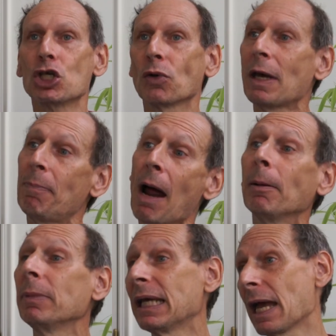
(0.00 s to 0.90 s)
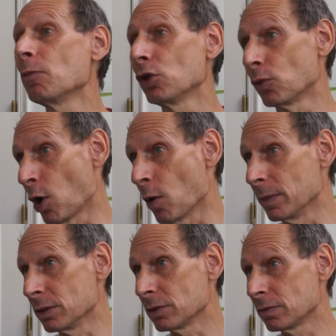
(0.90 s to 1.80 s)
So they probably came with the
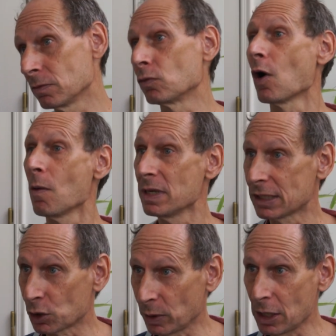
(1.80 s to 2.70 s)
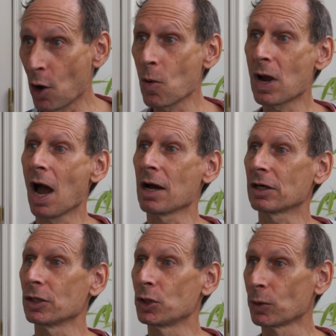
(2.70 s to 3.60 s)
Romans. The Romans, as we know,
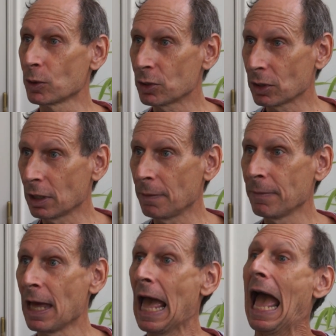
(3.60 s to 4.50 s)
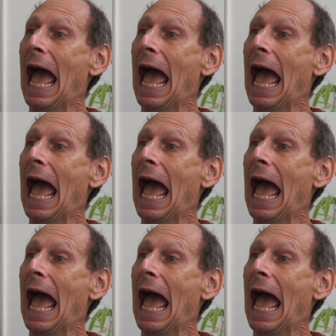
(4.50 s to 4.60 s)
conquered Jerusalem